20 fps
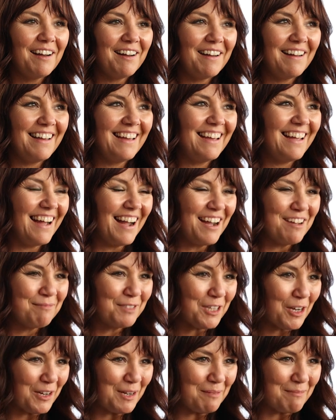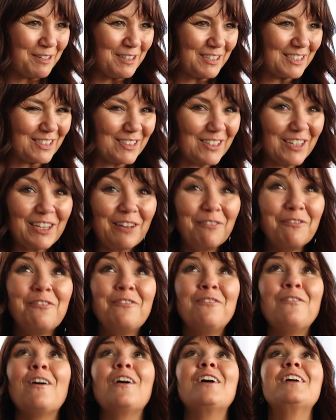Hi, I'm Charlie Brooks, and I can
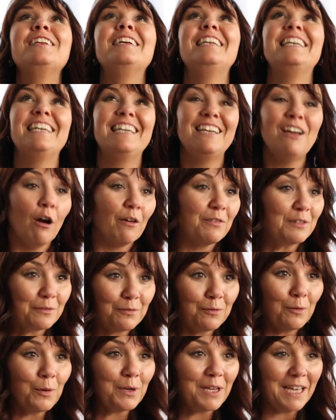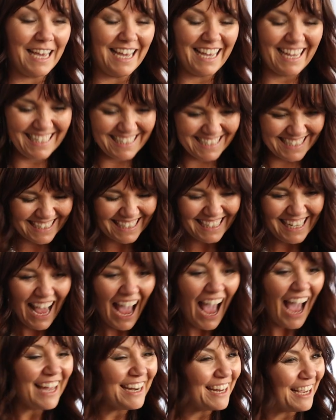finally, after 4 years,
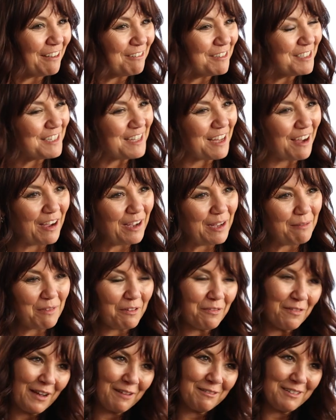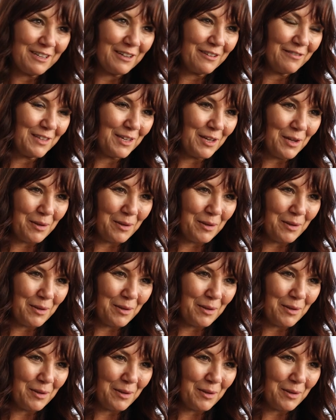announce that I am the founder of The